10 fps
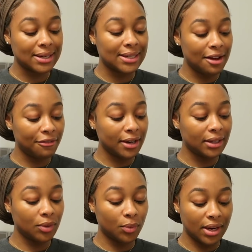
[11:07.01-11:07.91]
I
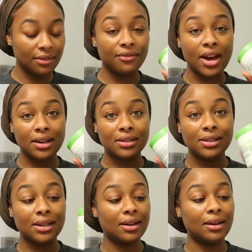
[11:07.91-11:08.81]
definitely would invest